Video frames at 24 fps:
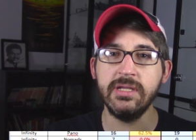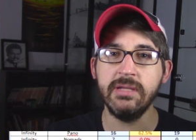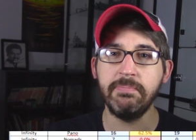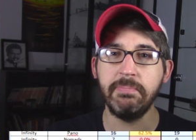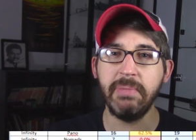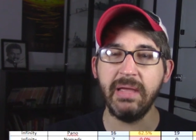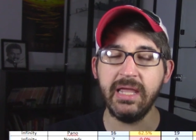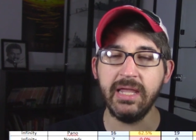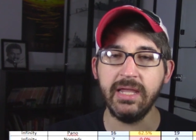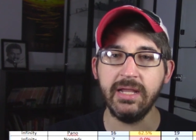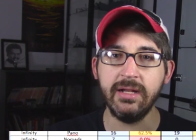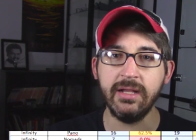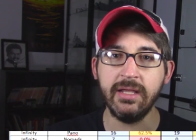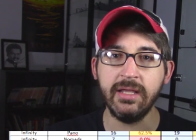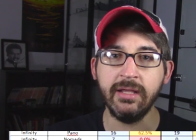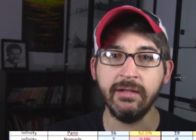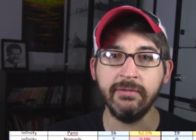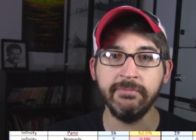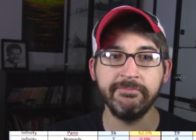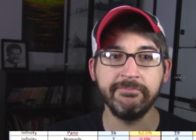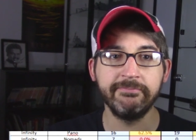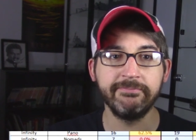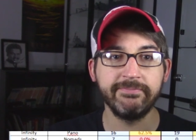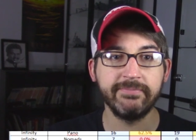
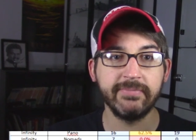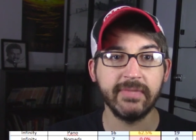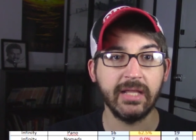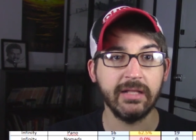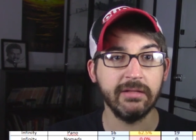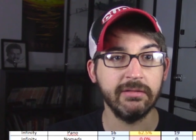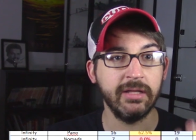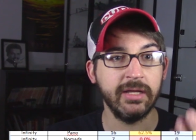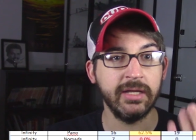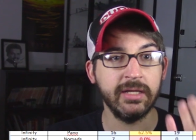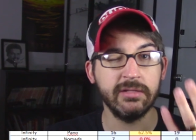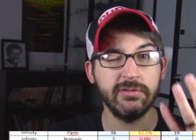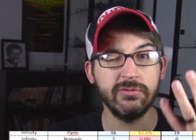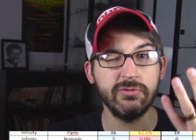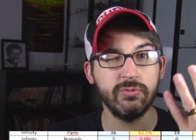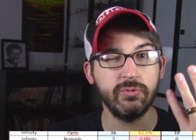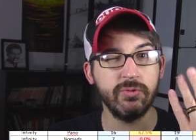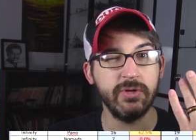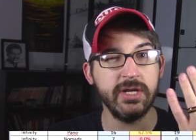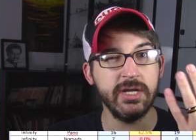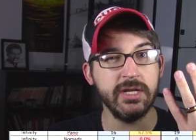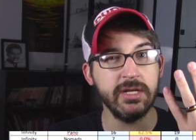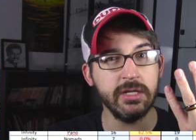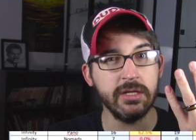painted like
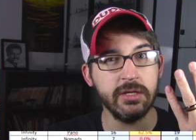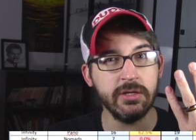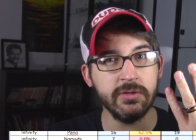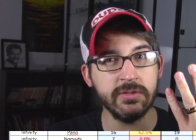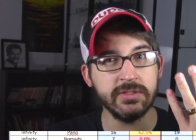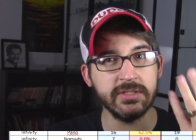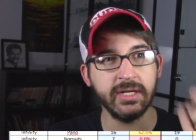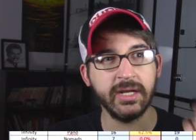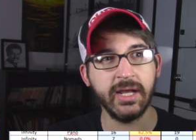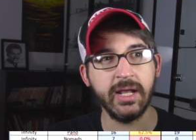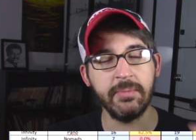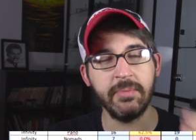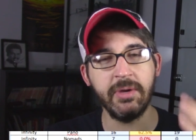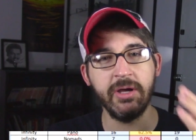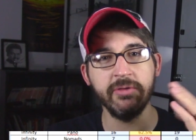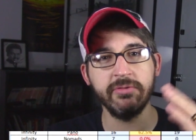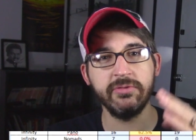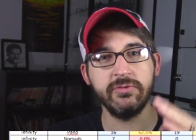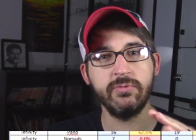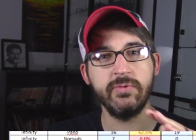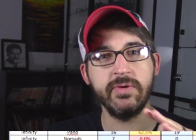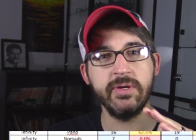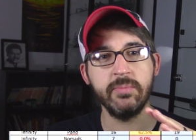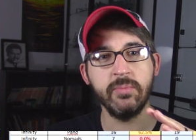three dudes. I got about
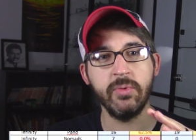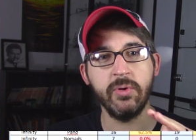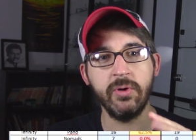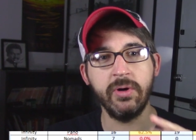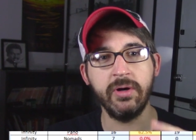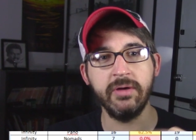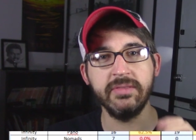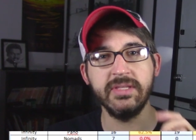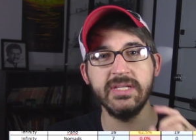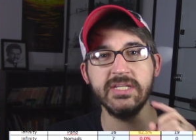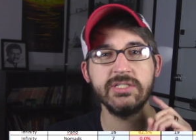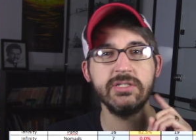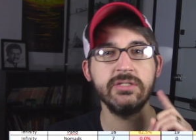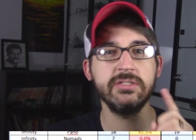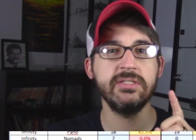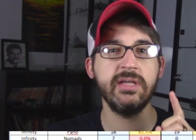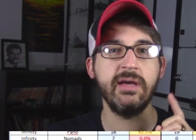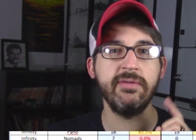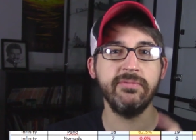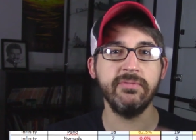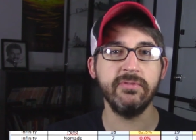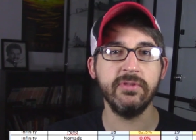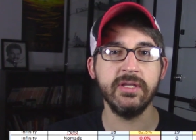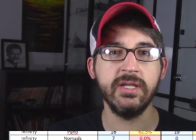three more. These are
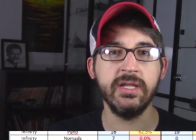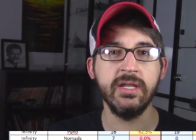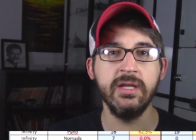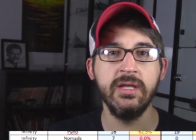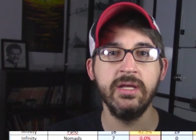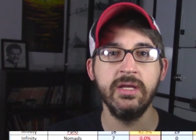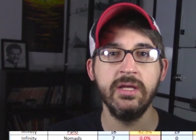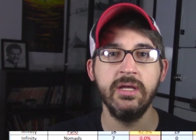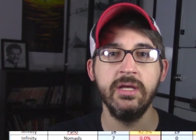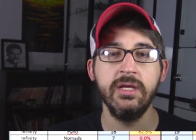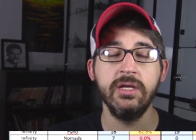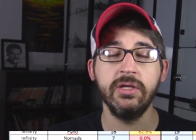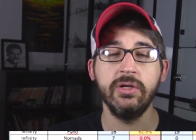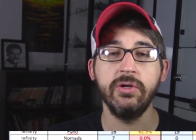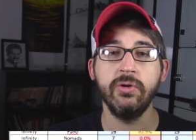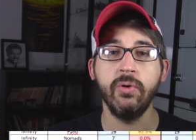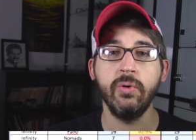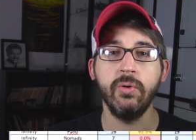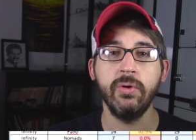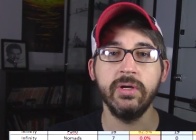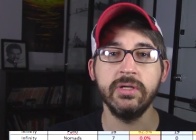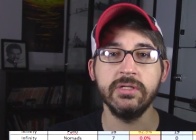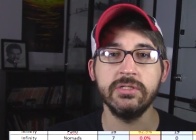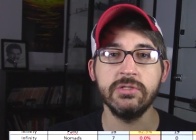definitely
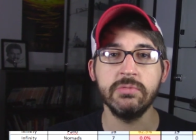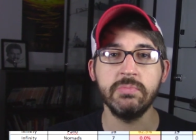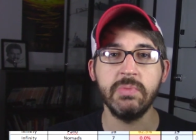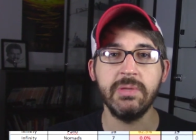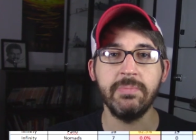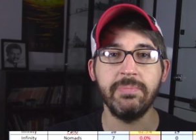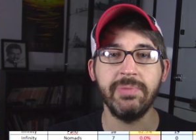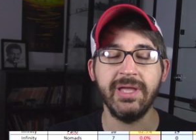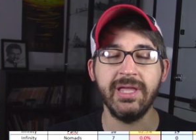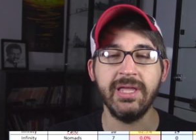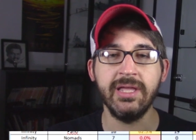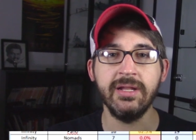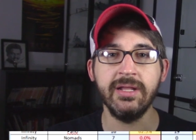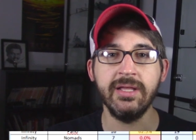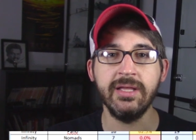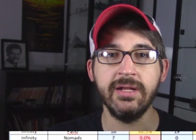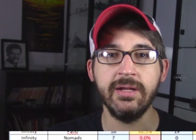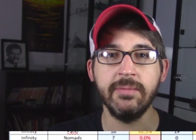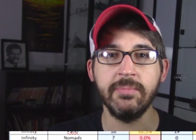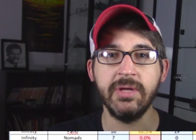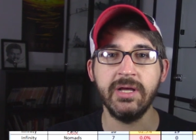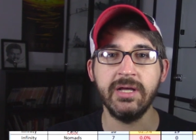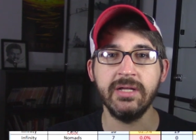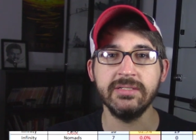going to be painted.
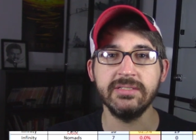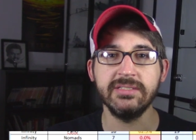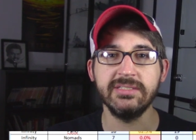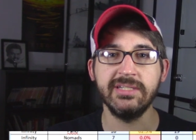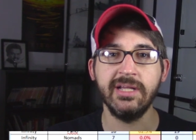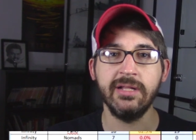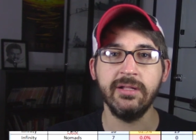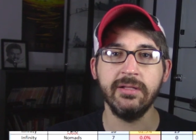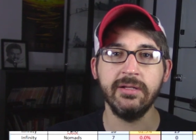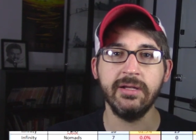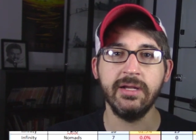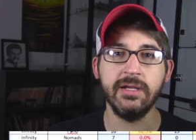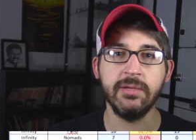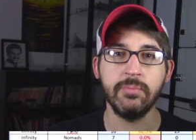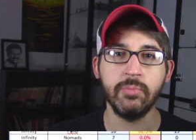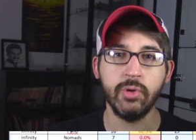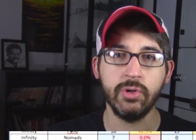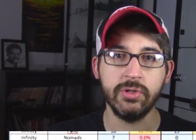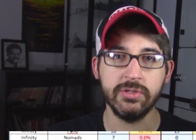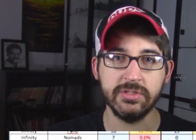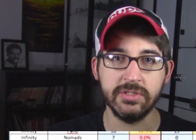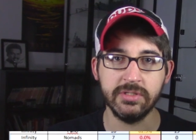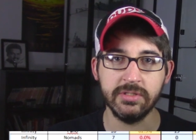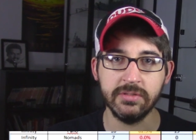I'm not selling any
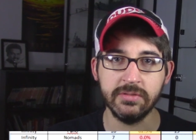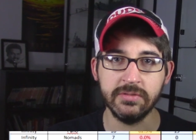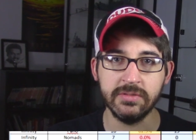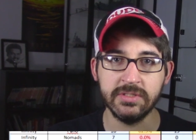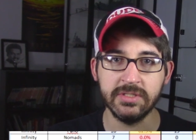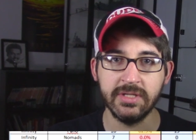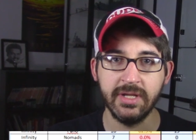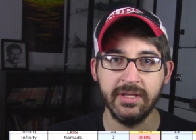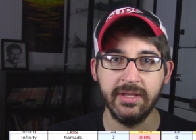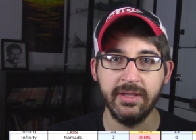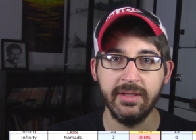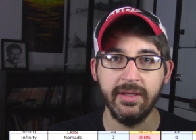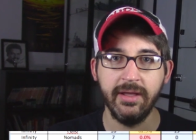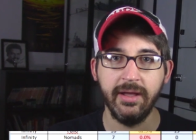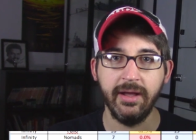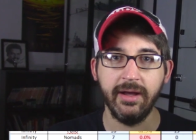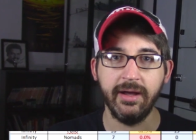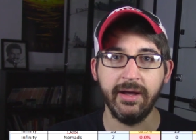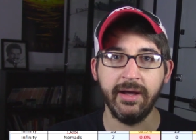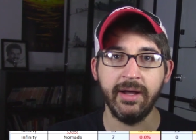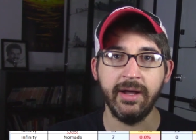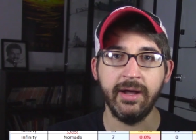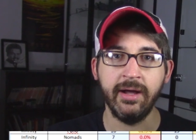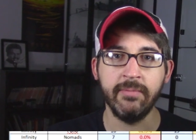more dudes.
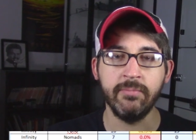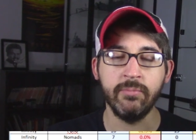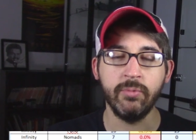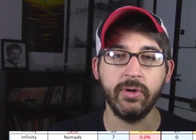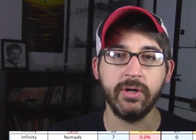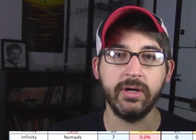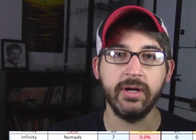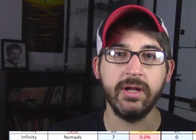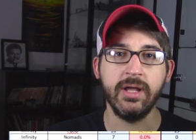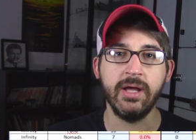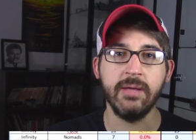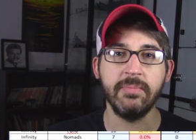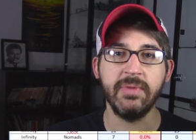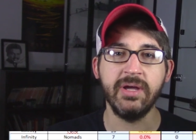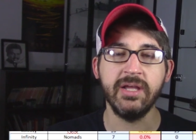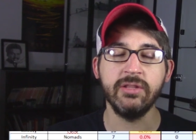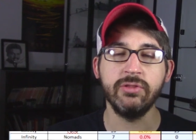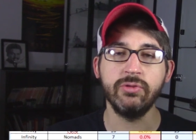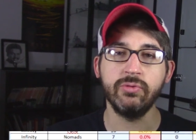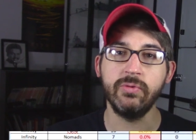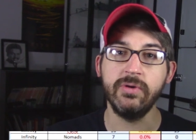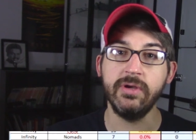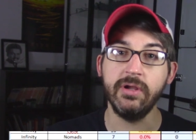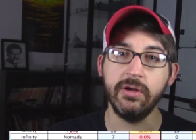I'm working on my
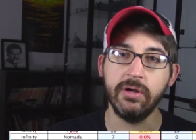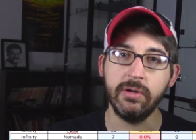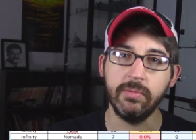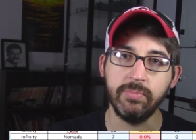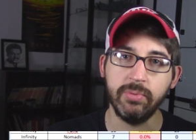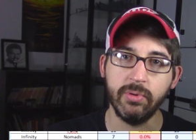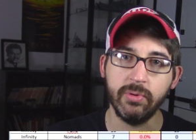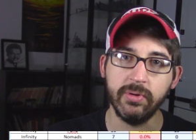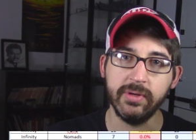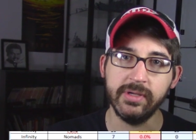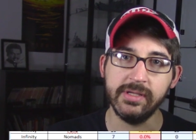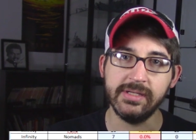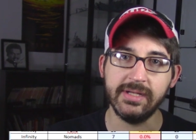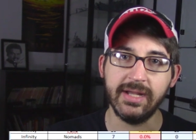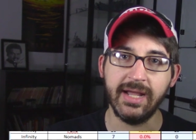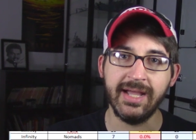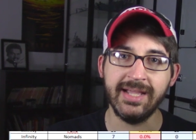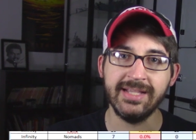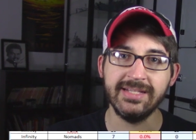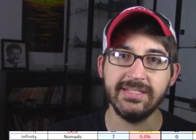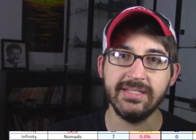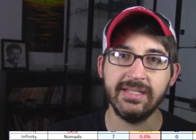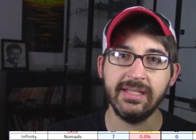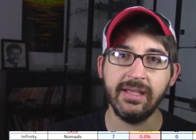300-point
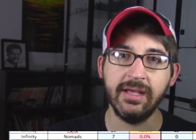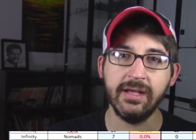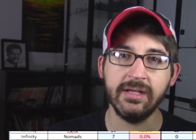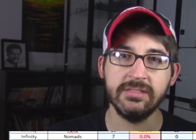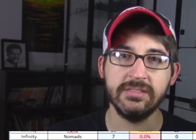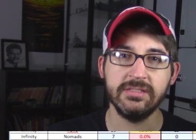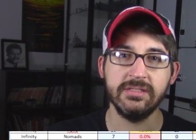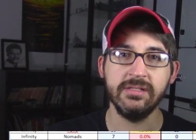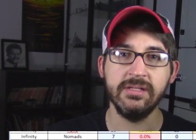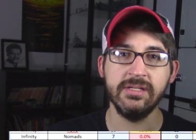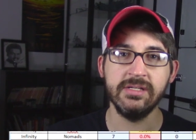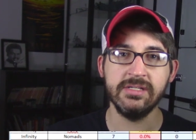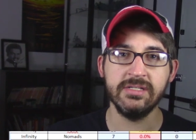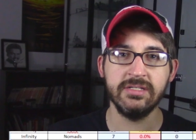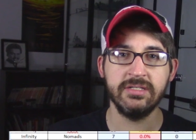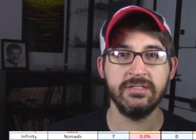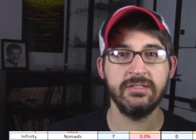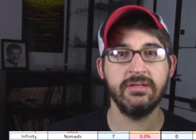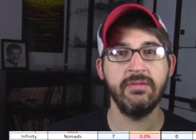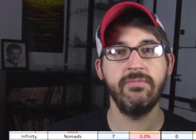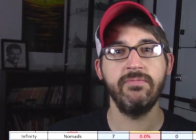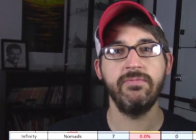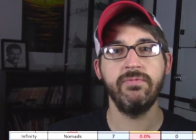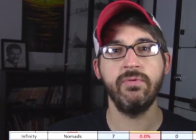ITS
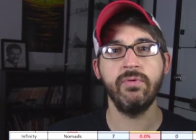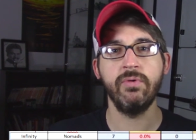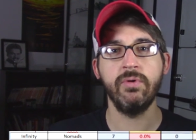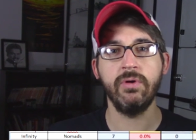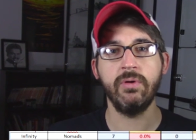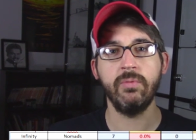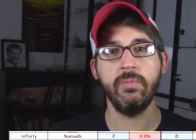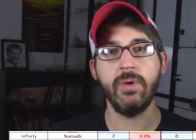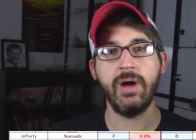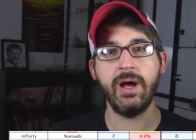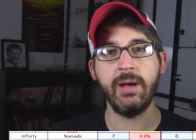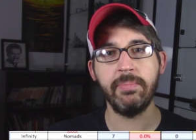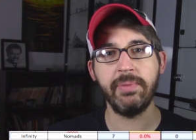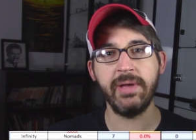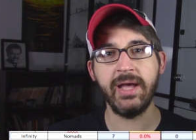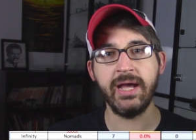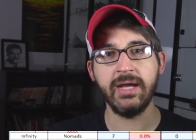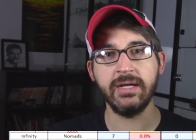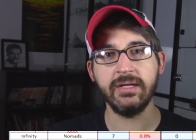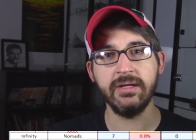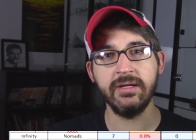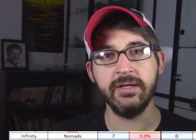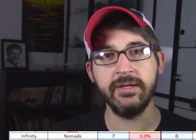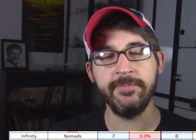list for
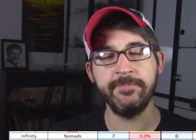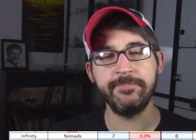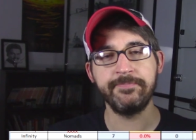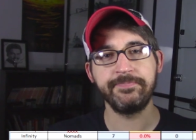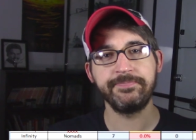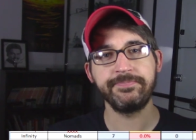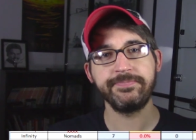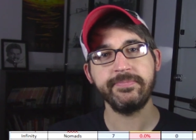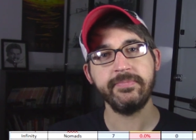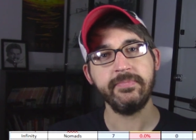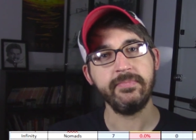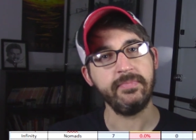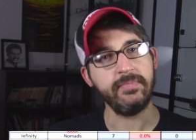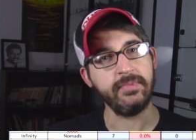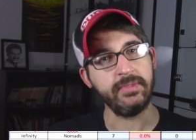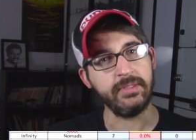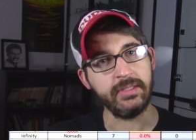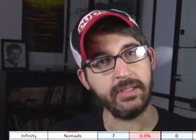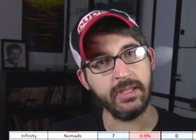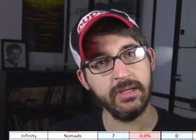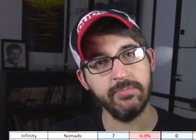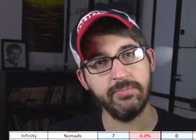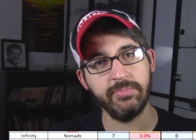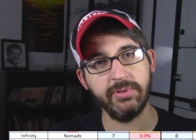Waaaghpaca,
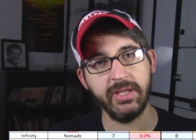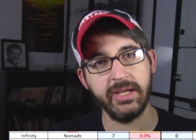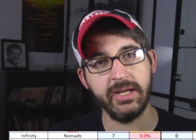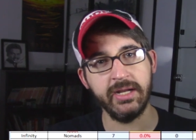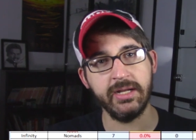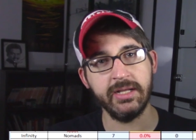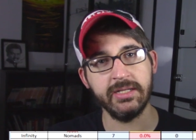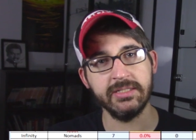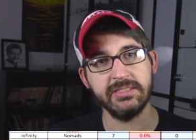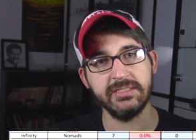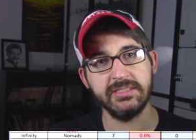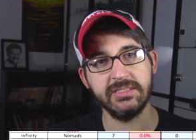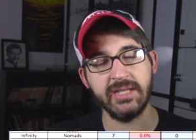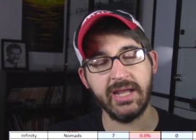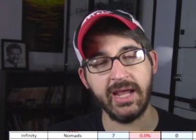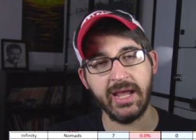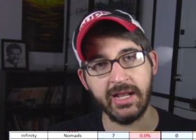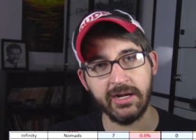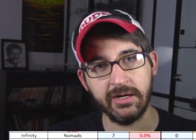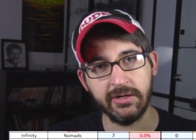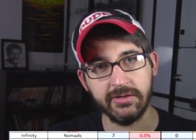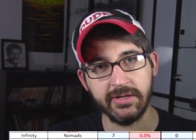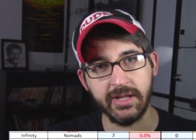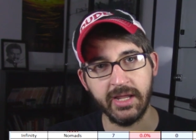playing on
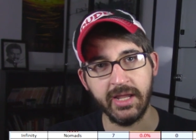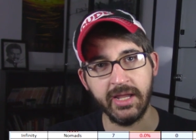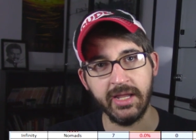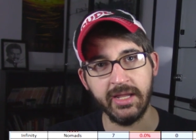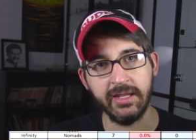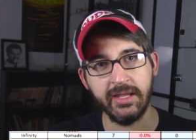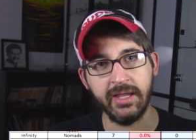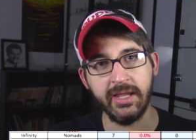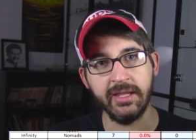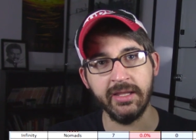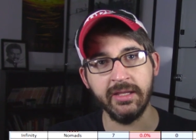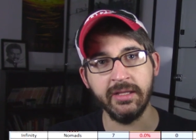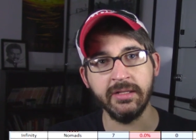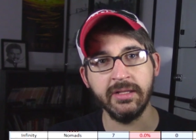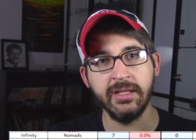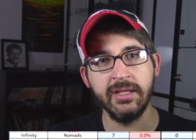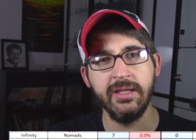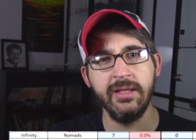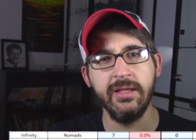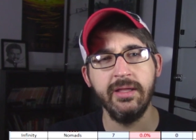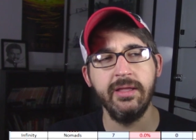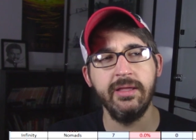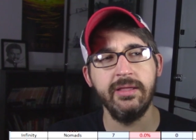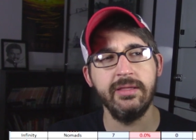Saturday. And
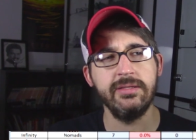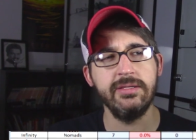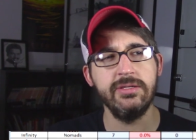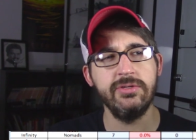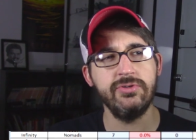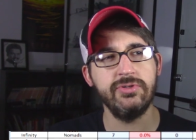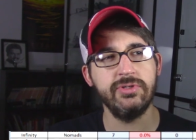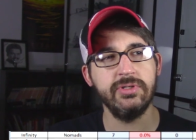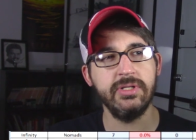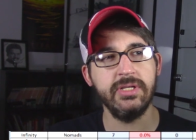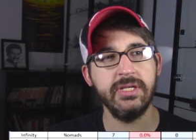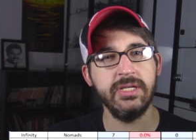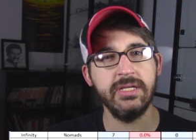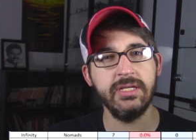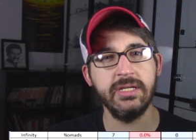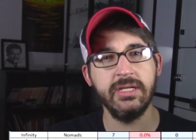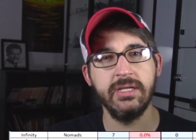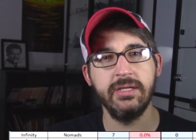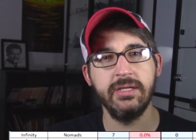usually,